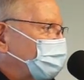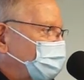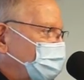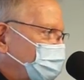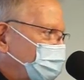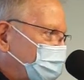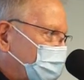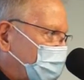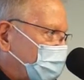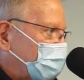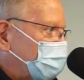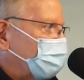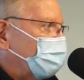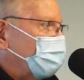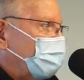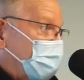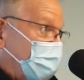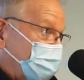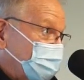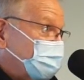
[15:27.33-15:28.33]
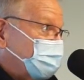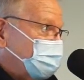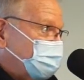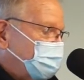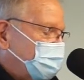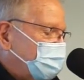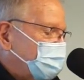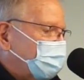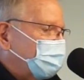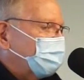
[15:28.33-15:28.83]
know we've got right. it. We haven't
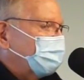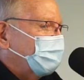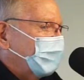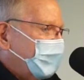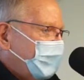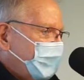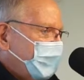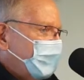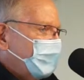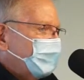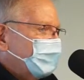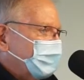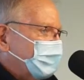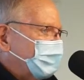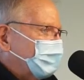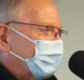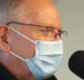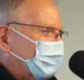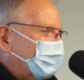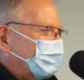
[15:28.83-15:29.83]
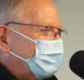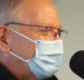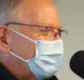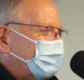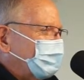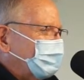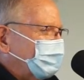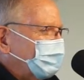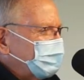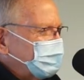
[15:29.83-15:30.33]
spent it, but when we
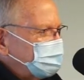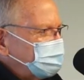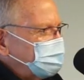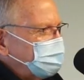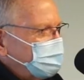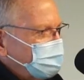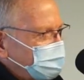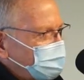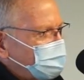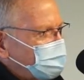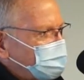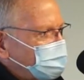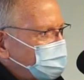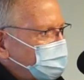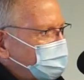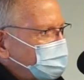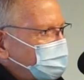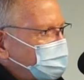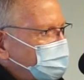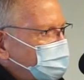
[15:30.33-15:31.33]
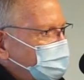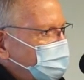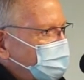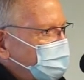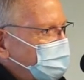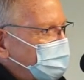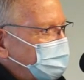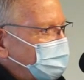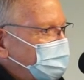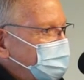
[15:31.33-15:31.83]
started looking at some of the restrictions on
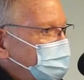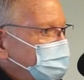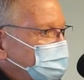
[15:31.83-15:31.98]
that, we